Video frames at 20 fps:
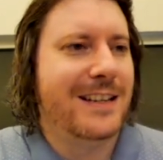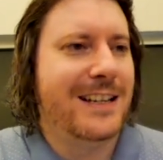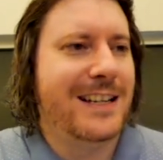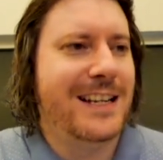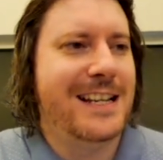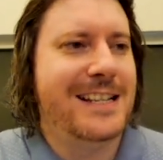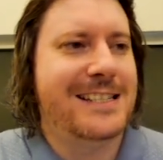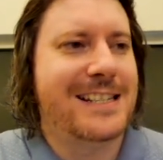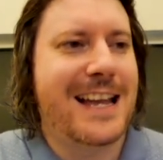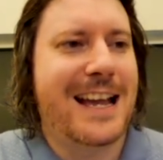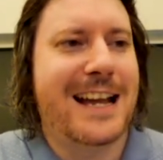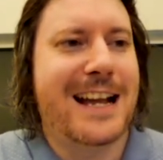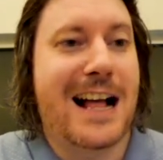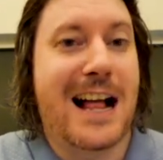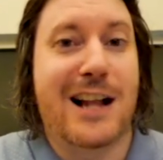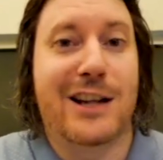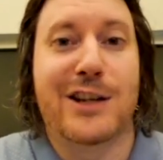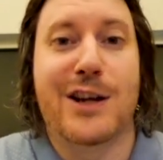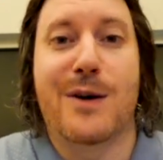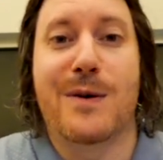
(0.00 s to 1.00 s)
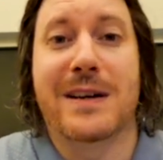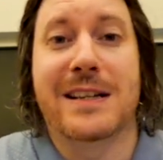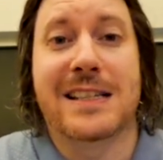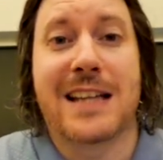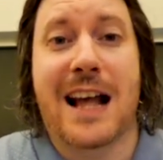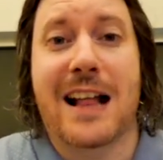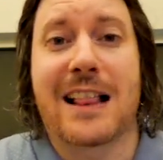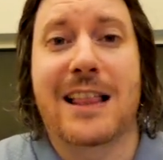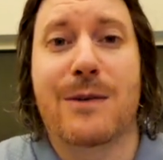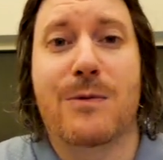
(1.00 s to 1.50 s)
He's saying I'll know
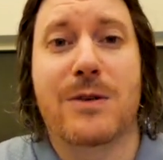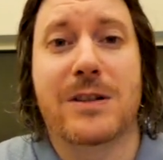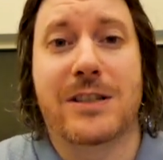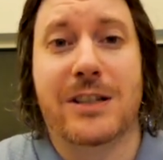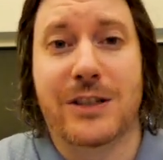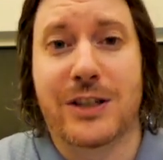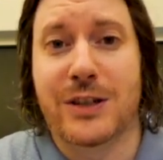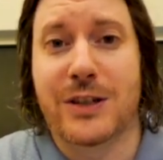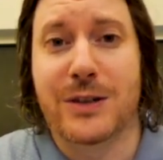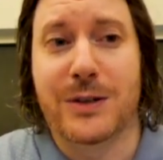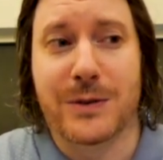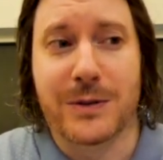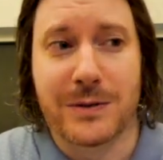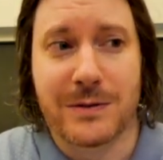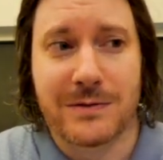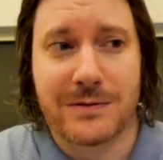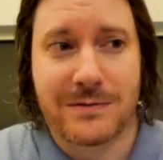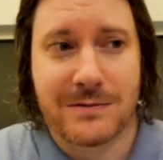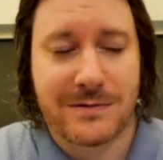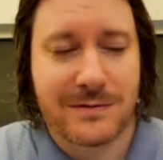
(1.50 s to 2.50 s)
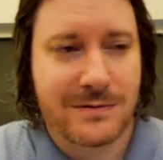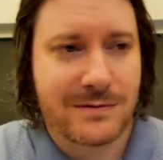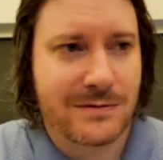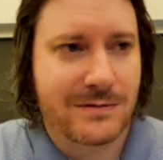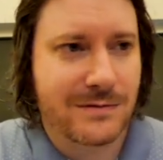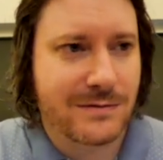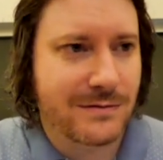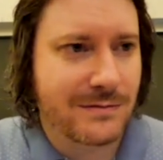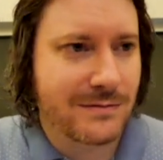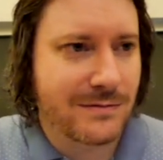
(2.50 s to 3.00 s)
exactly what to do.
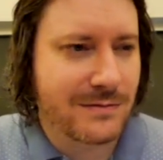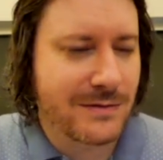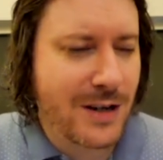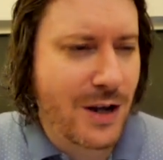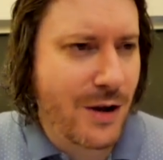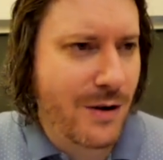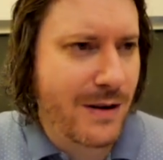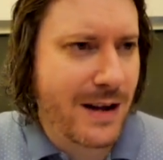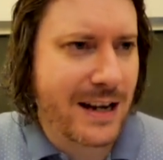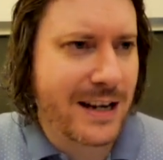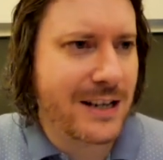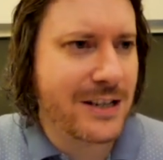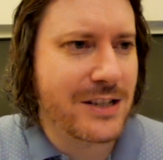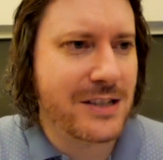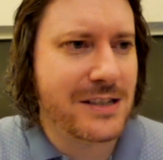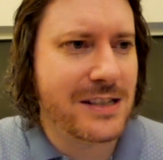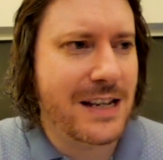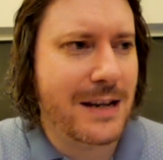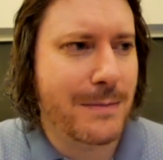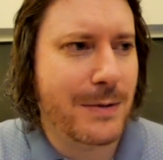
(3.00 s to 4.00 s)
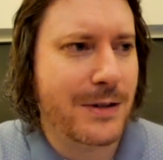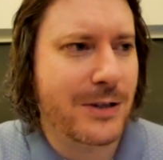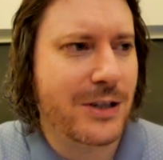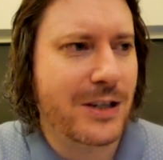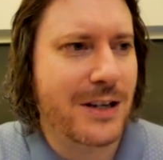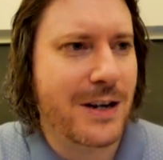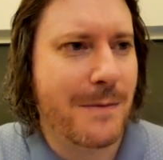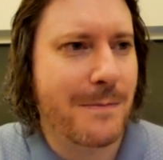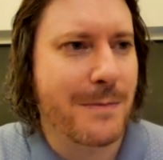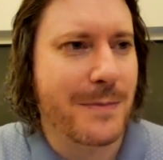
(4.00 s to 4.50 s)
No, I can just see a bunch
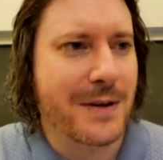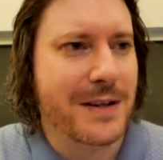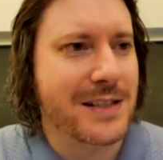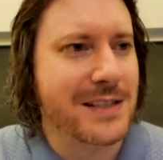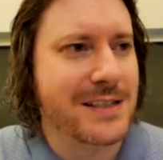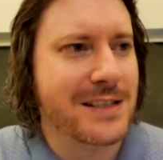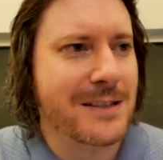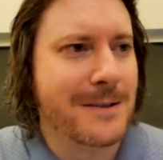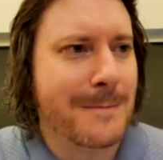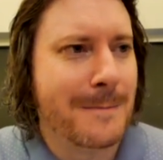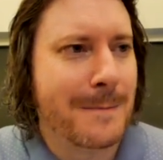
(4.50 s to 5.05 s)
of numbers.